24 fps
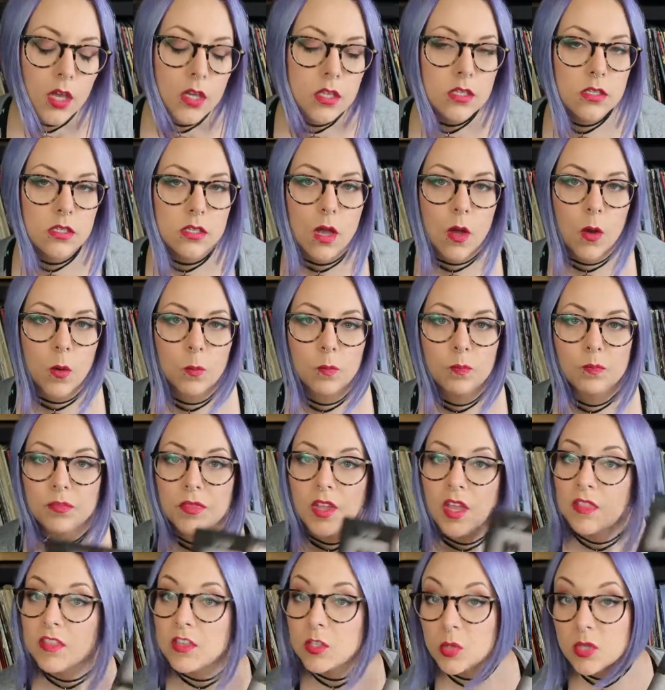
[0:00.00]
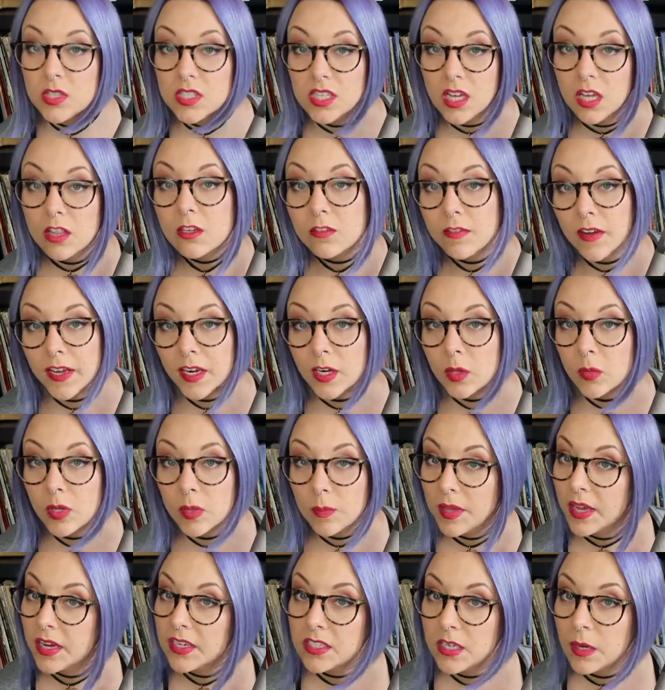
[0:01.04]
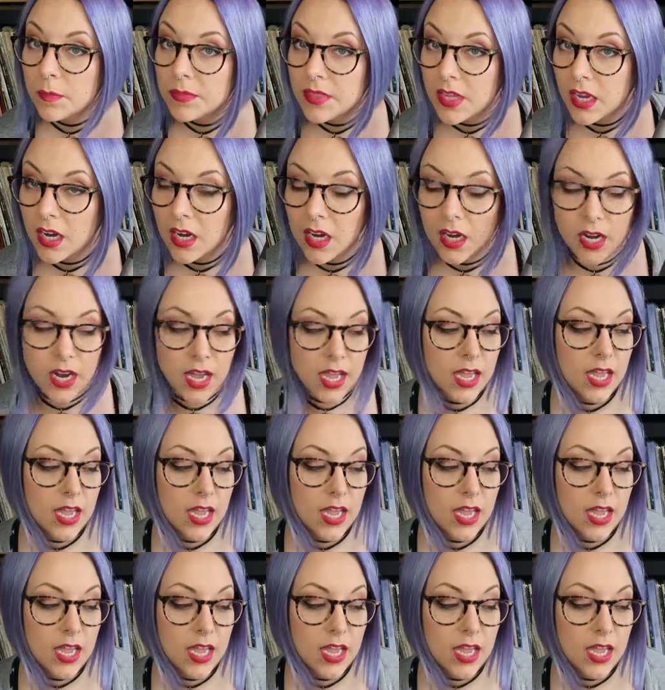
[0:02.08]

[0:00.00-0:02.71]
So this was the other vinyl we picked up there,